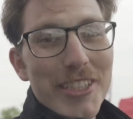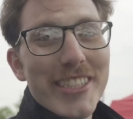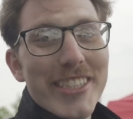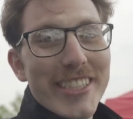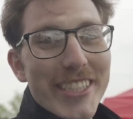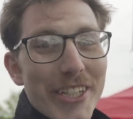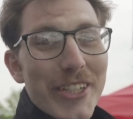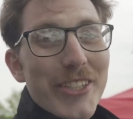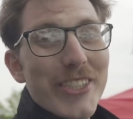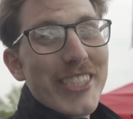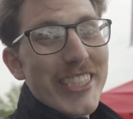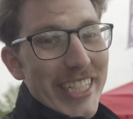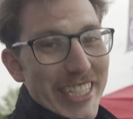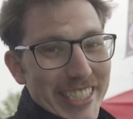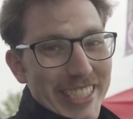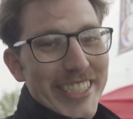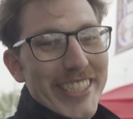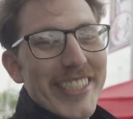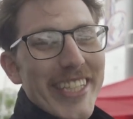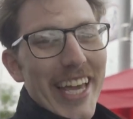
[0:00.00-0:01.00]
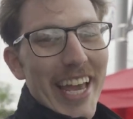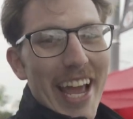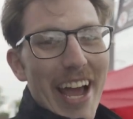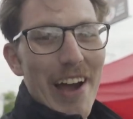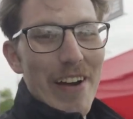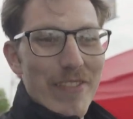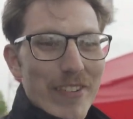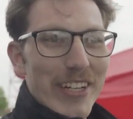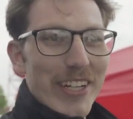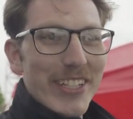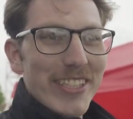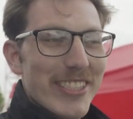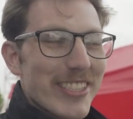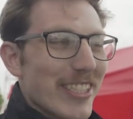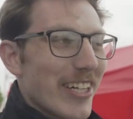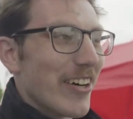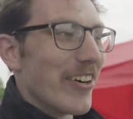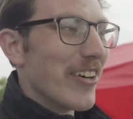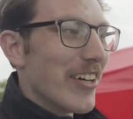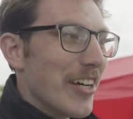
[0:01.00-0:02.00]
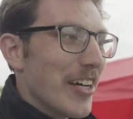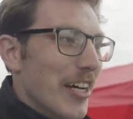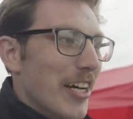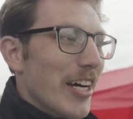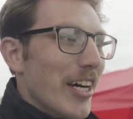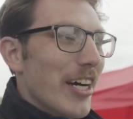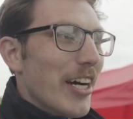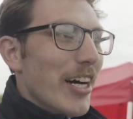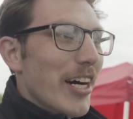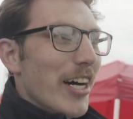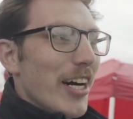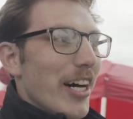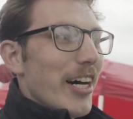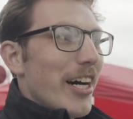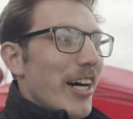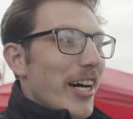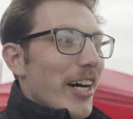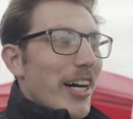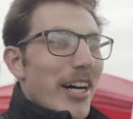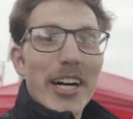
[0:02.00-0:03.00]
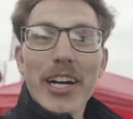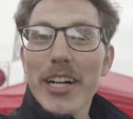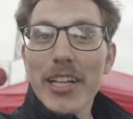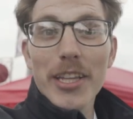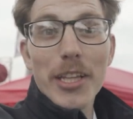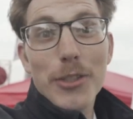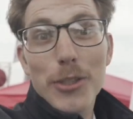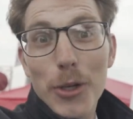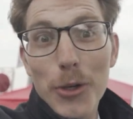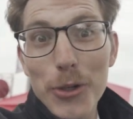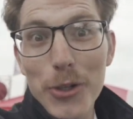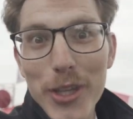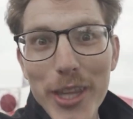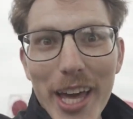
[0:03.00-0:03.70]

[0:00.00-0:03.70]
of Z06s they have here. So let's go do